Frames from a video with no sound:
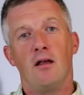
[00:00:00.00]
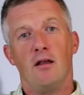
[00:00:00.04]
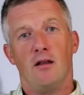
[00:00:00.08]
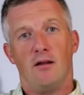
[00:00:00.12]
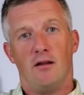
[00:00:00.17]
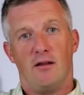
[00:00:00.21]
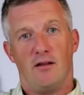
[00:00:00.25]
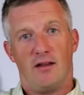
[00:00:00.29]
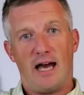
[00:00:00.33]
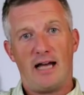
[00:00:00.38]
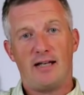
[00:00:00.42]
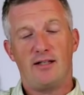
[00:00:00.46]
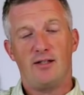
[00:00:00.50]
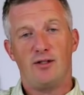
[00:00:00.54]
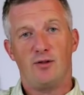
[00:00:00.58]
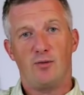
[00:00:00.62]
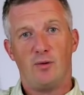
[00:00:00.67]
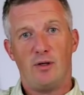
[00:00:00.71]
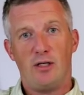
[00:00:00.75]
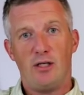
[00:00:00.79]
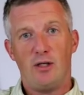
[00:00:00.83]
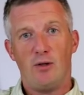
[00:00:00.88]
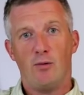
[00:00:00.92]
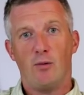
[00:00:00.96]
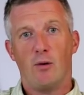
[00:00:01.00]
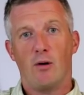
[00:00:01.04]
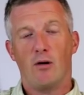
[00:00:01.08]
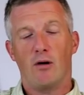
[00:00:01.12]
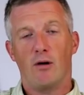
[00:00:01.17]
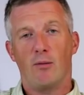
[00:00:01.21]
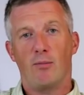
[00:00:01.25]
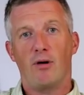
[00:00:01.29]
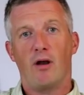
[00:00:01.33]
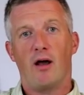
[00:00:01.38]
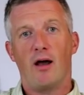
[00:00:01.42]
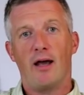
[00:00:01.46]
That is when you are
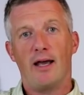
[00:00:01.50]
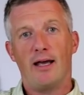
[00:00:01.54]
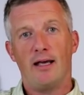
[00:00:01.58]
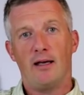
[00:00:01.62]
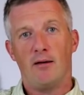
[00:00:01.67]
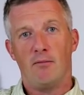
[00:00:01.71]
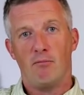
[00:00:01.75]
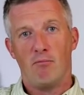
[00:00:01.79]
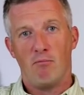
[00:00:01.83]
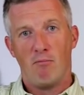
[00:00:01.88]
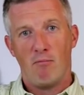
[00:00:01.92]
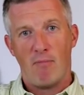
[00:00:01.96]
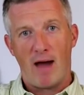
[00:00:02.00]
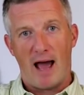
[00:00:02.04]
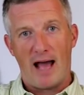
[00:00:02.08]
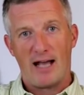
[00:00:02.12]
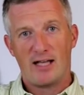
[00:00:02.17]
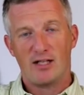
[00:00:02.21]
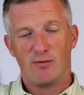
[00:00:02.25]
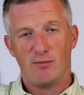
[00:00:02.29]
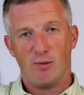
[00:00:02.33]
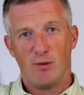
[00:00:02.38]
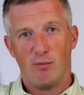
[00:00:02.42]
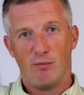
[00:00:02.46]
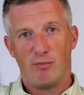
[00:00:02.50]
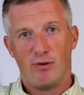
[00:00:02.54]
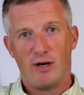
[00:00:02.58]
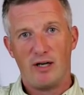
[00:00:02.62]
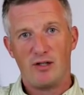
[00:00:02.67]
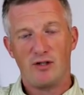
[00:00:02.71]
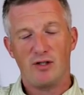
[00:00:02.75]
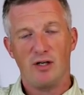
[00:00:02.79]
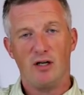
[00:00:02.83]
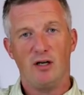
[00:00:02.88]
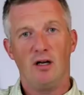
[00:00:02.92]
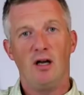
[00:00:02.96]
applying maximum
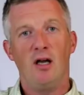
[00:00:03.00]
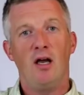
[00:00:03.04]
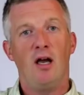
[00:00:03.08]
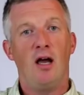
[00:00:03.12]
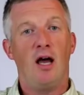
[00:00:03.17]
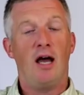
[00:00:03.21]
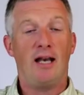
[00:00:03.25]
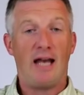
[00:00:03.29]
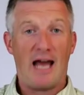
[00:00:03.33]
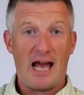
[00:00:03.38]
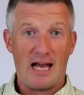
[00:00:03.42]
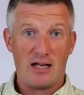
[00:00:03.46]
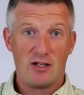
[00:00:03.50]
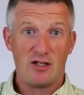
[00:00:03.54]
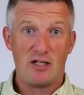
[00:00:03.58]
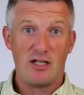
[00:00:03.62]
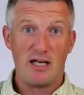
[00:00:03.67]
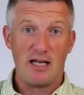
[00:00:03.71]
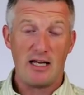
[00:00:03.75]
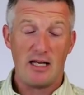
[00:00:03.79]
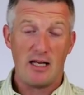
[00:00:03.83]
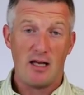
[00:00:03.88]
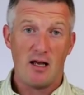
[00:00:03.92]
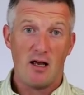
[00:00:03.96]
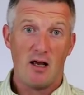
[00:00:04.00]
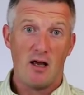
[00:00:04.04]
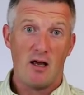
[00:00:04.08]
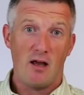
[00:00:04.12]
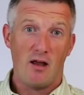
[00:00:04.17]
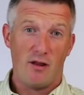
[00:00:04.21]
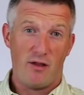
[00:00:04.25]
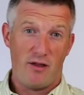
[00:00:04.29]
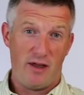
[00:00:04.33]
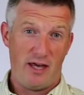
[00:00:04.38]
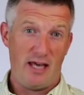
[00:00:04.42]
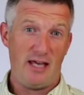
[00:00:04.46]
pressure. And actually,
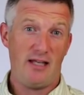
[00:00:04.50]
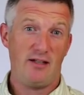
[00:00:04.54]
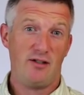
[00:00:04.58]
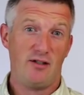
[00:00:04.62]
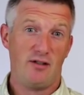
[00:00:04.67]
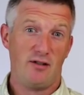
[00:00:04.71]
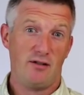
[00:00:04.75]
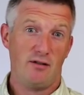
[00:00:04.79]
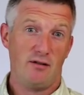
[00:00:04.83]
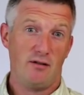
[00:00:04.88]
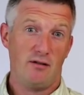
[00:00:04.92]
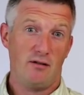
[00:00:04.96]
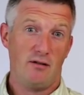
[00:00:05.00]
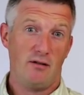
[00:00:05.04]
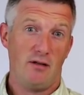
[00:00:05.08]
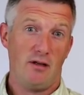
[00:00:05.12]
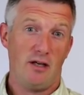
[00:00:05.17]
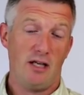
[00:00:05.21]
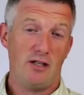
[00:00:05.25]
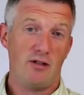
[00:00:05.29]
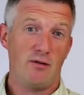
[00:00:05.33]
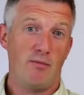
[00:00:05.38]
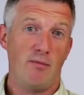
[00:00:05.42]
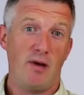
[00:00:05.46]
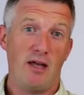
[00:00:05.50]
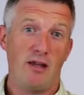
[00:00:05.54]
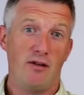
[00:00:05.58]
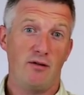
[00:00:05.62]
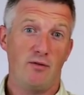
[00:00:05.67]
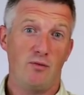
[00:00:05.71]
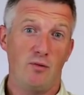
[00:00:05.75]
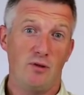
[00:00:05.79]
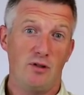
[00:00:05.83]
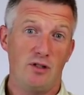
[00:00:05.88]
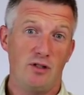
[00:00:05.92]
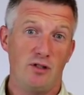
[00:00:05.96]
this is a
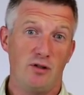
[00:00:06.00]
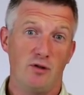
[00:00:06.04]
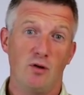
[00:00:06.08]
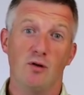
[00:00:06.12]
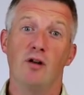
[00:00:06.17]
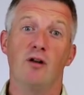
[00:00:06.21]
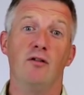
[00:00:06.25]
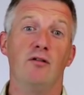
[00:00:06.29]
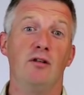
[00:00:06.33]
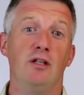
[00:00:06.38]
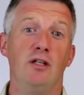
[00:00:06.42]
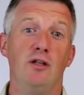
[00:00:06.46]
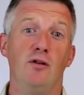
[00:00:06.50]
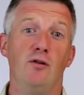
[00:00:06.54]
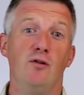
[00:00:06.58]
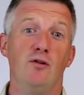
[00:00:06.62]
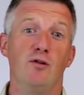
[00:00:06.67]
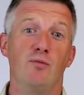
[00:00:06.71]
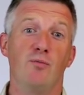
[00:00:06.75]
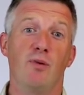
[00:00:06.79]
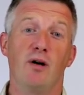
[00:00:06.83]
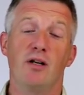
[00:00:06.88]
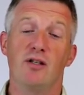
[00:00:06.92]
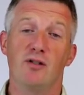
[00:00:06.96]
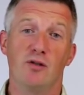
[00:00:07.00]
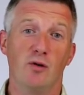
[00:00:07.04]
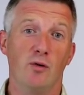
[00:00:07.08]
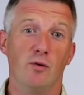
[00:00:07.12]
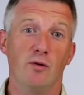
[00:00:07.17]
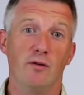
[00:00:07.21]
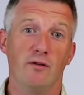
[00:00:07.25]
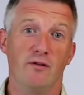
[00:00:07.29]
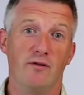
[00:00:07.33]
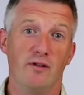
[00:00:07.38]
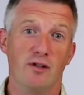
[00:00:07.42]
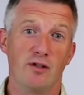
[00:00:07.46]
method which is not only used by
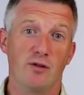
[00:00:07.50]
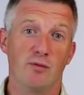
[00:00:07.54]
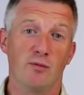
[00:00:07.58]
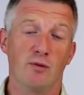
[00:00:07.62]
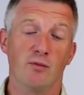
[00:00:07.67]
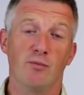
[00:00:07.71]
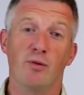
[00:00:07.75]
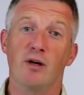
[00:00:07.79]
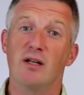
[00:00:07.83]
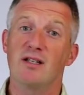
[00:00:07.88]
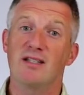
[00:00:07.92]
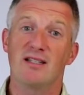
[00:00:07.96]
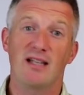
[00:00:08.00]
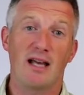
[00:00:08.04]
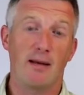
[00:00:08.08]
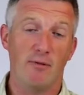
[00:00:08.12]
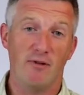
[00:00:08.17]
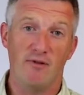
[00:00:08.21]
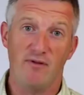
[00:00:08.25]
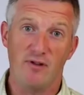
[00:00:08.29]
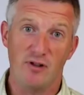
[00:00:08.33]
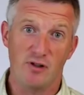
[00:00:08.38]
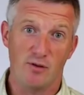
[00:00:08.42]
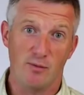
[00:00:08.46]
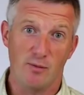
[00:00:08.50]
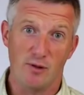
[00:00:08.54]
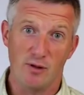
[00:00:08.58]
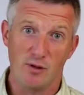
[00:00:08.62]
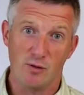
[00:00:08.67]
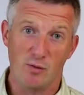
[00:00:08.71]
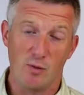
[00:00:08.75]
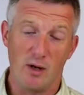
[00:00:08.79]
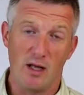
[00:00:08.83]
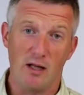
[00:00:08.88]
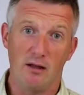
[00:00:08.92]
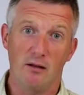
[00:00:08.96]
saltwater fishermen, by salmon fishermen
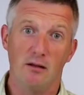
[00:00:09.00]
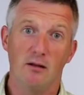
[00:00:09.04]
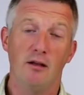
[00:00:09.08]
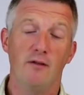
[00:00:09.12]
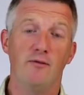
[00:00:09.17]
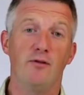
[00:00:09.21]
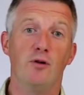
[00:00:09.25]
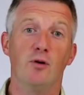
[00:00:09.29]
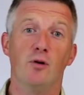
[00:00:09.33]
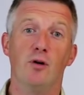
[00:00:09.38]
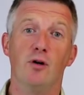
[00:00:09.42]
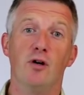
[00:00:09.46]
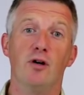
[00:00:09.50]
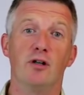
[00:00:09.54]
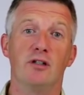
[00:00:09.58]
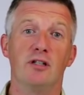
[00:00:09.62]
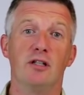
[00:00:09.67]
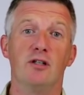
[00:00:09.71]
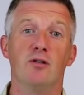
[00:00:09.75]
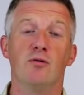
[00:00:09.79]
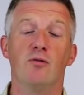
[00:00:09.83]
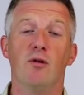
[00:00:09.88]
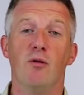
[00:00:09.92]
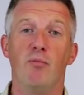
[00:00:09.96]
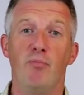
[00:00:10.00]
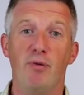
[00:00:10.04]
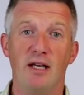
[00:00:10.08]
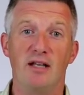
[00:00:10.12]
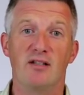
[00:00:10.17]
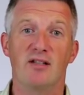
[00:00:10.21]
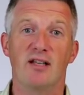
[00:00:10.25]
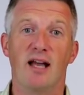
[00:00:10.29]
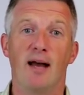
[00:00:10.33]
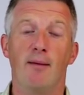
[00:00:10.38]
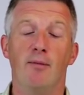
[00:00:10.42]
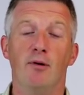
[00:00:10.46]
as well. If you are hooked into a
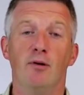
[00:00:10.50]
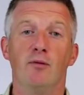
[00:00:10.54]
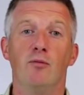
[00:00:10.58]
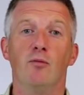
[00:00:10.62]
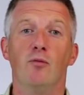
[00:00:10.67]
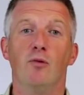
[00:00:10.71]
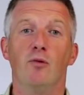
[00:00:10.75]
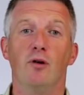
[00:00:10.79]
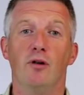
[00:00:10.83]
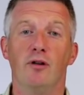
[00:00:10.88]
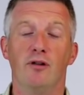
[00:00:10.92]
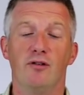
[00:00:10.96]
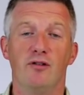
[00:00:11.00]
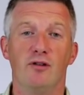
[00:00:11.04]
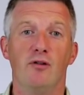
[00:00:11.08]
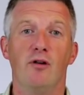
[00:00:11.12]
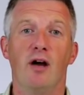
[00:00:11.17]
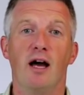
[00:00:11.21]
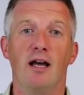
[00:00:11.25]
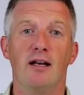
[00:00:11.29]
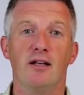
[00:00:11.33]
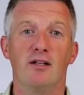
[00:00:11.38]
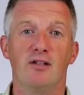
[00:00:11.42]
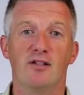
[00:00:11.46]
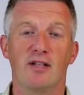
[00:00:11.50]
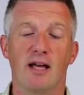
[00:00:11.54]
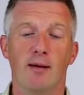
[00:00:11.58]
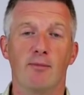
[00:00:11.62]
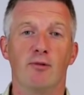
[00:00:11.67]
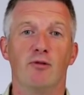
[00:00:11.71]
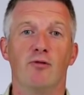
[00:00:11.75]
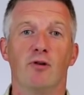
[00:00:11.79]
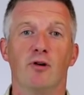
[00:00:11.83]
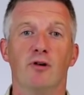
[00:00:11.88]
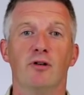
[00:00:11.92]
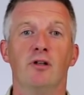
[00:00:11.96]
big salmon with a 2-handed
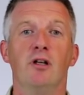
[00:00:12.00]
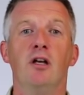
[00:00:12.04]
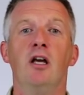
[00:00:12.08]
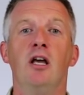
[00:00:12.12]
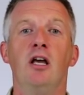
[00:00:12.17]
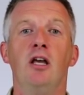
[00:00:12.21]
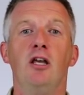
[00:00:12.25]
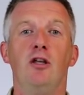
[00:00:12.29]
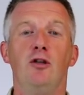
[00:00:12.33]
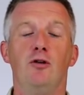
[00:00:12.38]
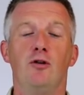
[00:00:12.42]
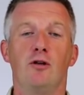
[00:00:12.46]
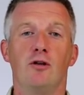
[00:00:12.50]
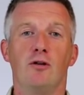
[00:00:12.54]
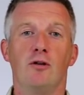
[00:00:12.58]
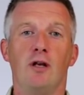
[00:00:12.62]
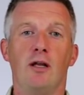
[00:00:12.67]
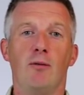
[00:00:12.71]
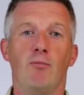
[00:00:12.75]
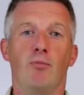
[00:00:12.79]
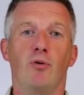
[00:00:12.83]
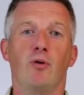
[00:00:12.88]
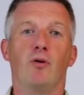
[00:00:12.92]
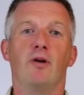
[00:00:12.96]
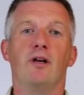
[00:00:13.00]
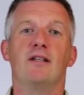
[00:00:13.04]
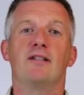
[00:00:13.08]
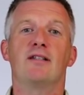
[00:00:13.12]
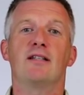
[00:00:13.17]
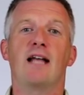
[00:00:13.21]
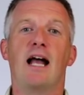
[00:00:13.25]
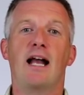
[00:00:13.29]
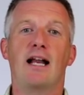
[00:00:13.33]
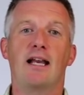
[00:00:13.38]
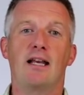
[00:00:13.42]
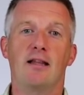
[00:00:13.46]
salmon rod, you can employ
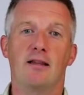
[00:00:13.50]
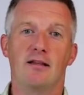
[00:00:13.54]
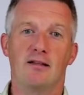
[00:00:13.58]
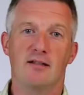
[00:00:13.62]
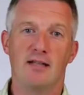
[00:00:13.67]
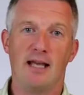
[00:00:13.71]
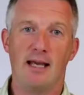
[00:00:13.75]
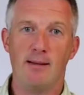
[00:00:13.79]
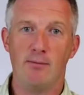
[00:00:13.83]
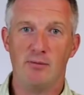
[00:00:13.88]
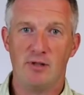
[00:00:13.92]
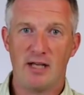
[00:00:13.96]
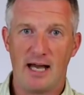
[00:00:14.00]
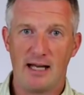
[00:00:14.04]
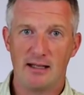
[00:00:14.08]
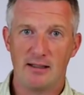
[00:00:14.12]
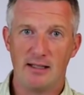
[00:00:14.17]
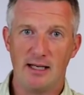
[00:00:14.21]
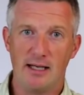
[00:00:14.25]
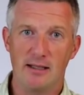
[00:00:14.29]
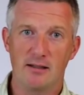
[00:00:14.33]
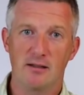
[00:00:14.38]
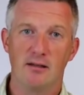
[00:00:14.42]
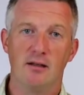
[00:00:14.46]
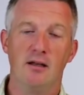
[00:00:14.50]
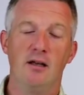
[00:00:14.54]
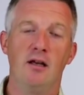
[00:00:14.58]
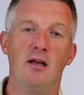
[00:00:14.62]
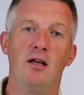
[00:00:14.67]
exactly the same tactics.